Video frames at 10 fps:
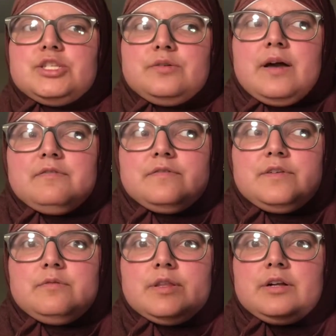do have a
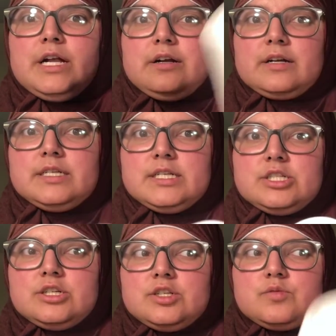few other hair
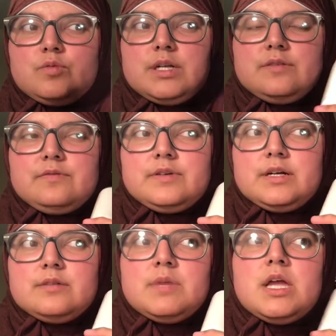conditioners, one
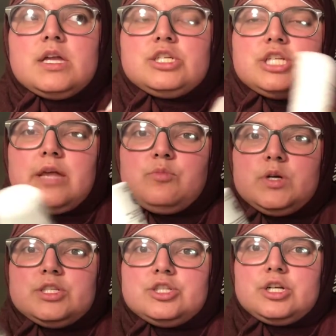from Shea
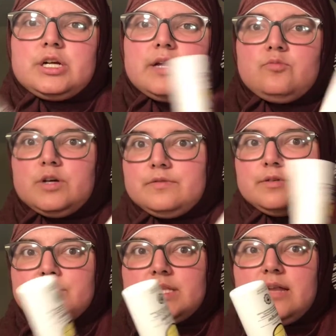Moisture and one
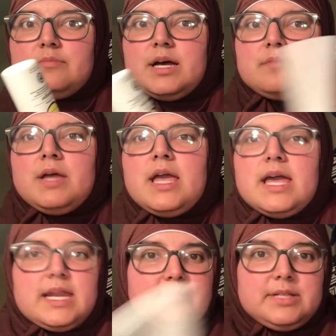from Sun Bum,
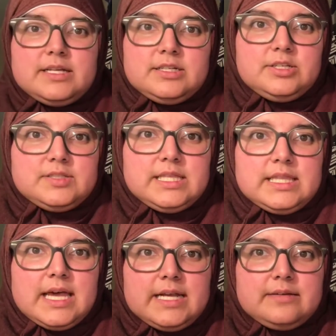and I plan on using
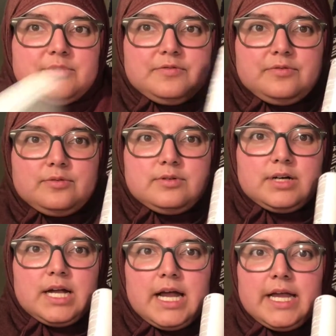that up
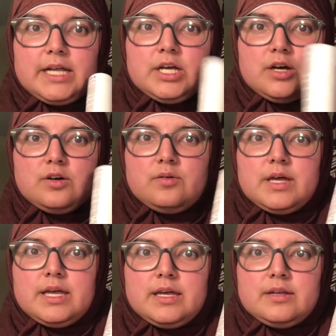before I go
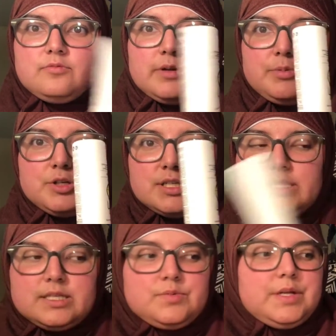and repurchase
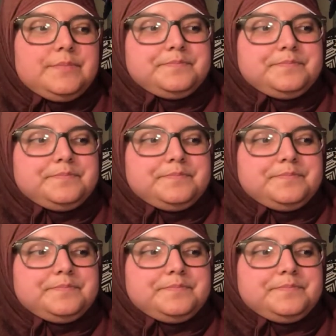this one.